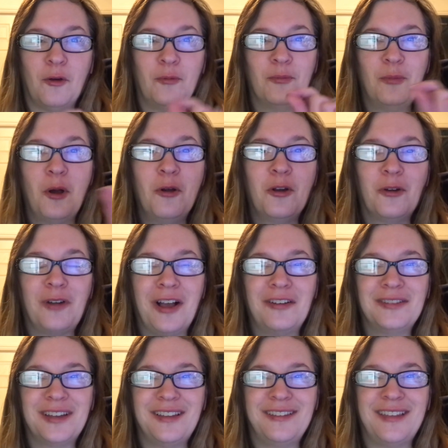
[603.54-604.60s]
poke
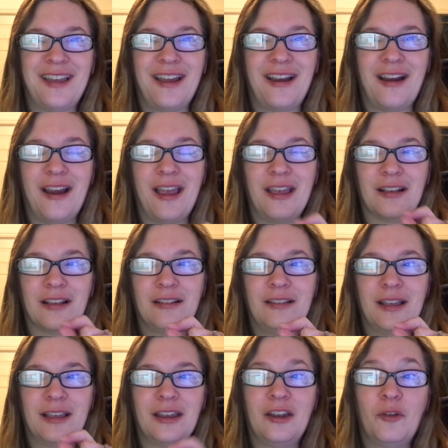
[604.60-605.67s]
around on there and
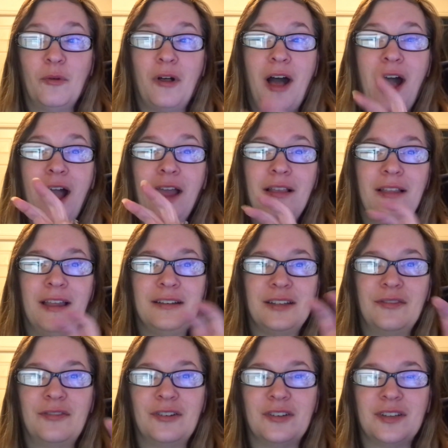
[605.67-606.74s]
click, and it will highlight
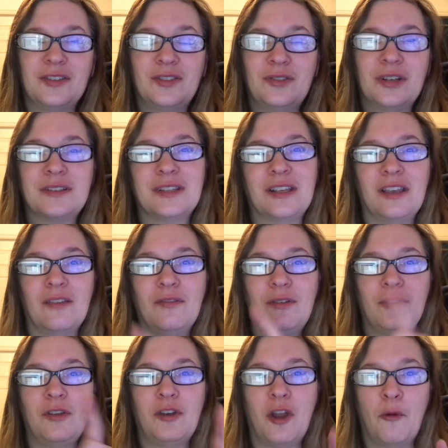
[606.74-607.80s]
different districts and give you
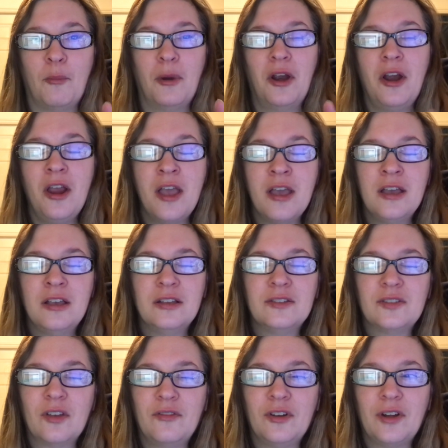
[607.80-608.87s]
the number.
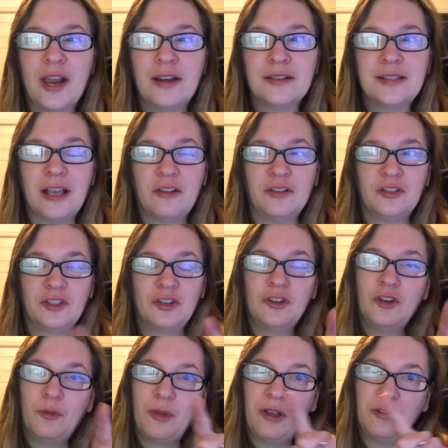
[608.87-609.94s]
So if you're not exactly sure,
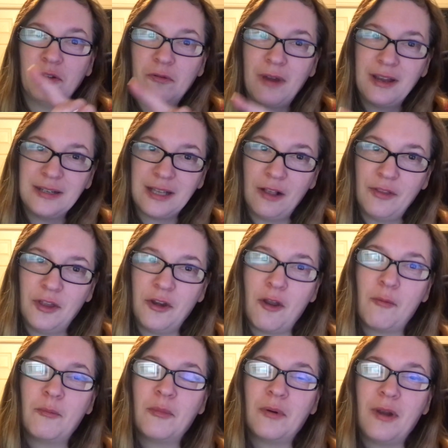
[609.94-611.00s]
you'll be able to write down
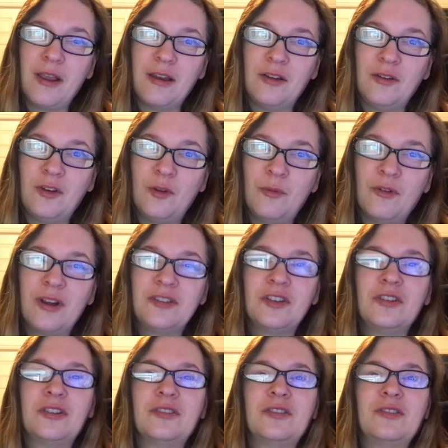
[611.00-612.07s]
the
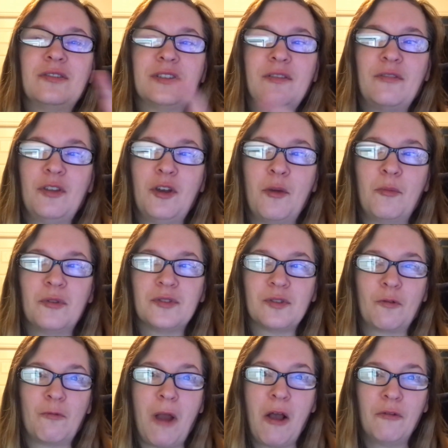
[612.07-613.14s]
enumeration districts of the numbers
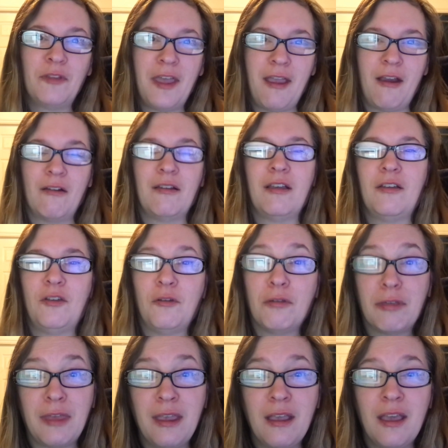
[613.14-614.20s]
around the area you
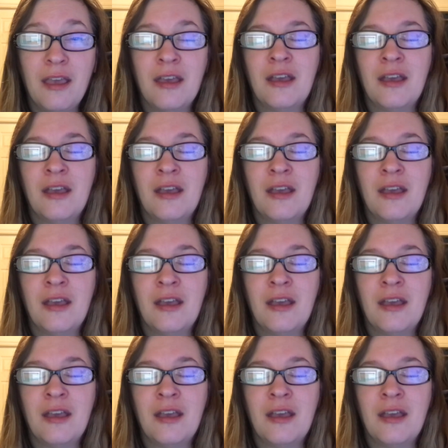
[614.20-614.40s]
think.